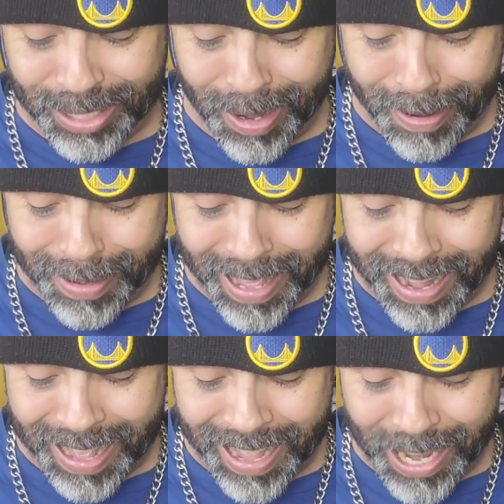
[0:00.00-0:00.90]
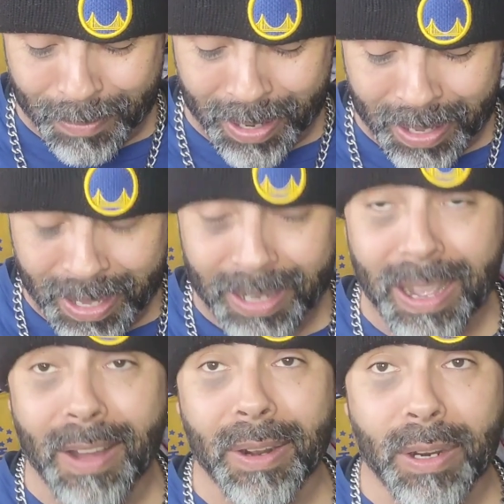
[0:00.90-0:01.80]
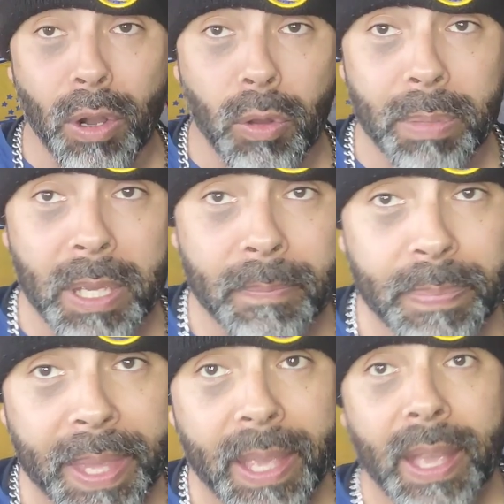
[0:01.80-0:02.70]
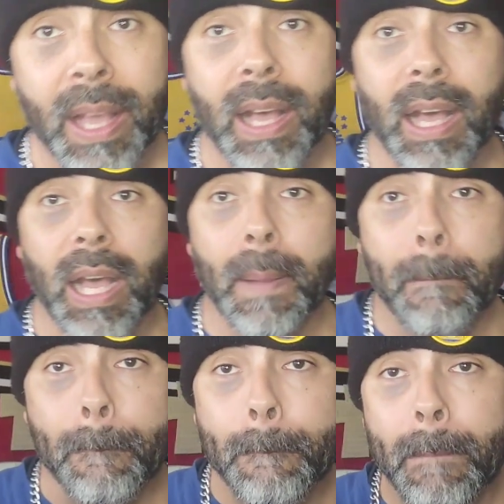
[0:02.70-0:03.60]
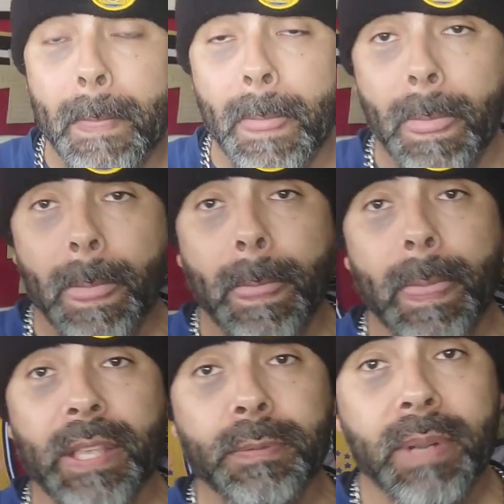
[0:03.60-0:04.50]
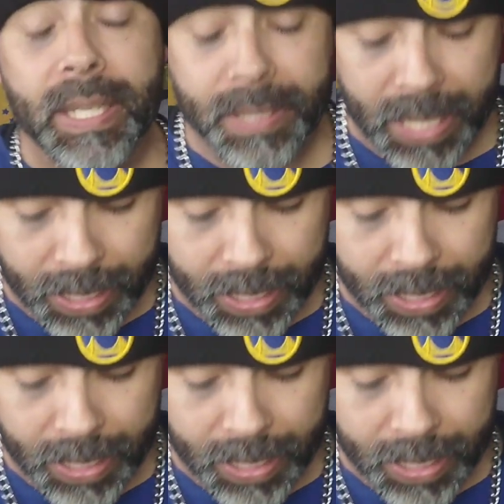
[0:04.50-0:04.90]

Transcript: guard out of Iowa, Connor Colby. This is what I see